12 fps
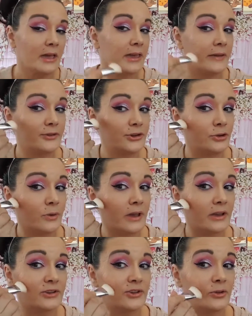Gives you
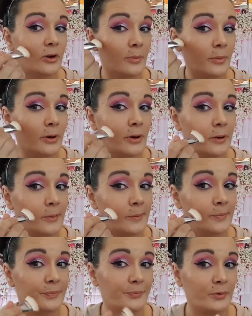a sharper
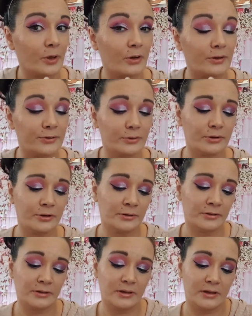contour.
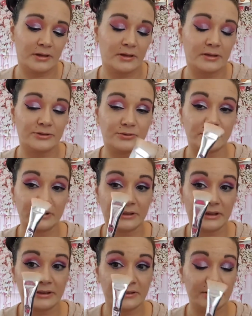It's really
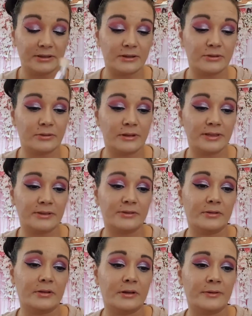nice. I do like this
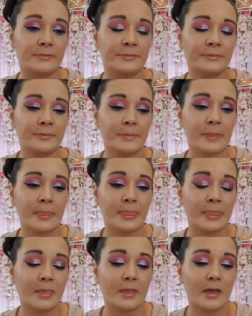a lot.
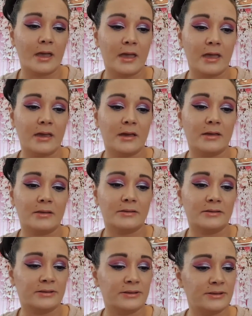
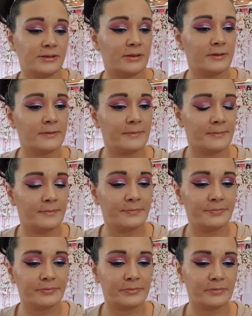And
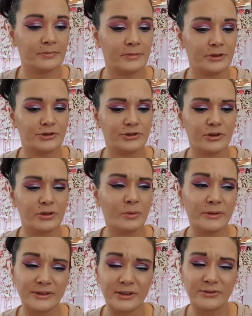show you the
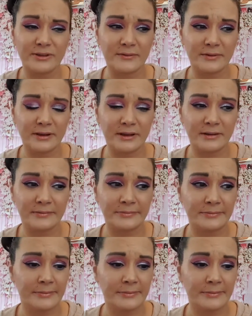ones I use every day.